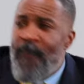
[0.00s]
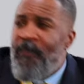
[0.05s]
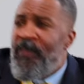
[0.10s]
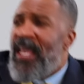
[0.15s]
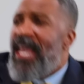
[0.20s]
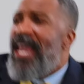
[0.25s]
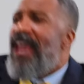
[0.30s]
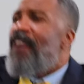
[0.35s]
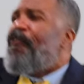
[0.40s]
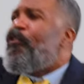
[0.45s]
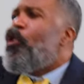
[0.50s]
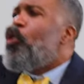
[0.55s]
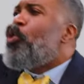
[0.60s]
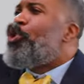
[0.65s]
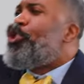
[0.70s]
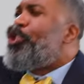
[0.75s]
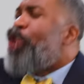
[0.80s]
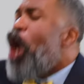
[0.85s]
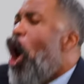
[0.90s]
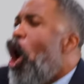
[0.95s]
If you
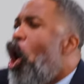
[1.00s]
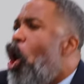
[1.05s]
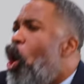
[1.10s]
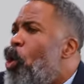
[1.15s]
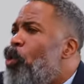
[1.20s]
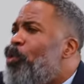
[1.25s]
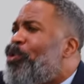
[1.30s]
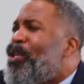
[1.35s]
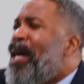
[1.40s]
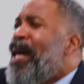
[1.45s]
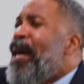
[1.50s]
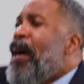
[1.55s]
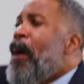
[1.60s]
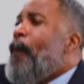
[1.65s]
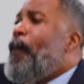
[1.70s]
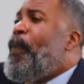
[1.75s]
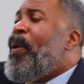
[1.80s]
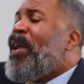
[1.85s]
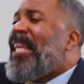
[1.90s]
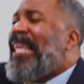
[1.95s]
don't
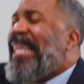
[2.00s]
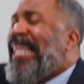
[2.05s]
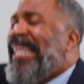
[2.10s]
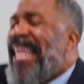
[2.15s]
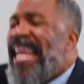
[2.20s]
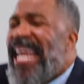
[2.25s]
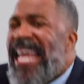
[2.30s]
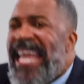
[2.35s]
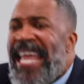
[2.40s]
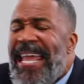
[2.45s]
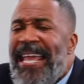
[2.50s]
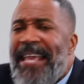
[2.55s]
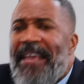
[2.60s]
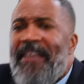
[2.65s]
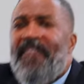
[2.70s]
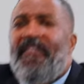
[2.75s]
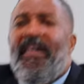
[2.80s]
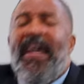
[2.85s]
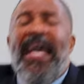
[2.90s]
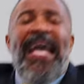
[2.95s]

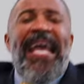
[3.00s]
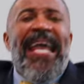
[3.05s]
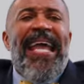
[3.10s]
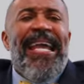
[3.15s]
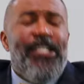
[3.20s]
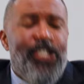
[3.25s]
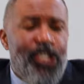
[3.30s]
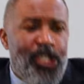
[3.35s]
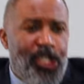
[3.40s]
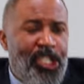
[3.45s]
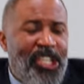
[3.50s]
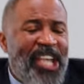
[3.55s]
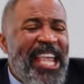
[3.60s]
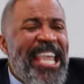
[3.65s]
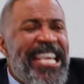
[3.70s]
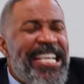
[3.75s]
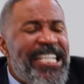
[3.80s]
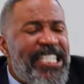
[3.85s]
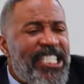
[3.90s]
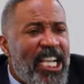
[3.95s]
believe in
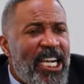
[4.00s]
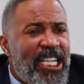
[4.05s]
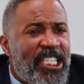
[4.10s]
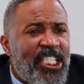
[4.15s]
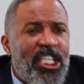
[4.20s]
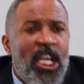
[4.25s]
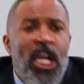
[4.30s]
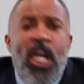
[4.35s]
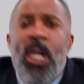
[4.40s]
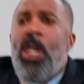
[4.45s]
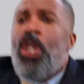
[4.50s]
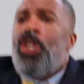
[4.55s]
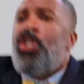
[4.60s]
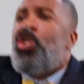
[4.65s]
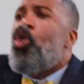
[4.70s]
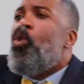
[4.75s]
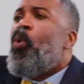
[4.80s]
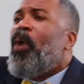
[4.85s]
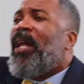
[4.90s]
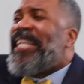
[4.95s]
Jesus,
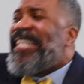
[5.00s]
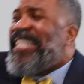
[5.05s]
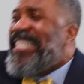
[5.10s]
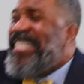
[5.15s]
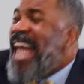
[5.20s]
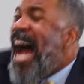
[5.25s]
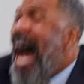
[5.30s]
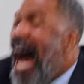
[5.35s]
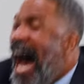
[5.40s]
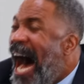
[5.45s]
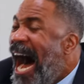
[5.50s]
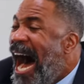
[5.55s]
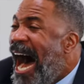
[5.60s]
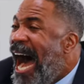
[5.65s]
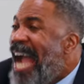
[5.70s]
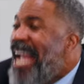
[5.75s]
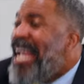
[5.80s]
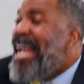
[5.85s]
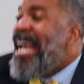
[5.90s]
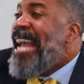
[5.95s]
you will
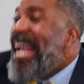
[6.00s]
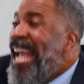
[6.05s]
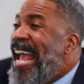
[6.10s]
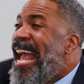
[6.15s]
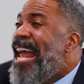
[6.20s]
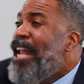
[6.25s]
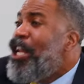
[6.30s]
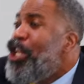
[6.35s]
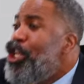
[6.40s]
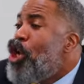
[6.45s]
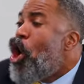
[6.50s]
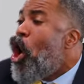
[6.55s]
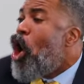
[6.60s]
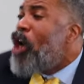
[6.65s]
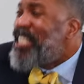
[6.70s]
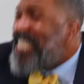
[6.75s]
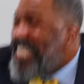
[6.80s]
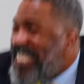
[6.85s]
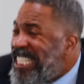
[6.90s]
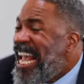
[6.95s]
die in your
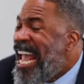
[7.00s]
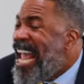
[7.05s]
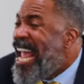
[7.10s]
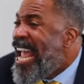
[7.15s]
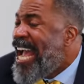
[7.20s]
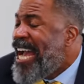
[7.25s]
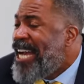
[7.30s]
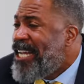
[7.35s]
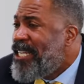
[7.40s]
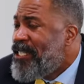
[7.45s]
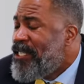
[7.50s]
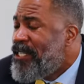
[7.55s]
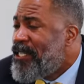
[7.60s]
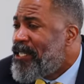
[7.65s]
sins.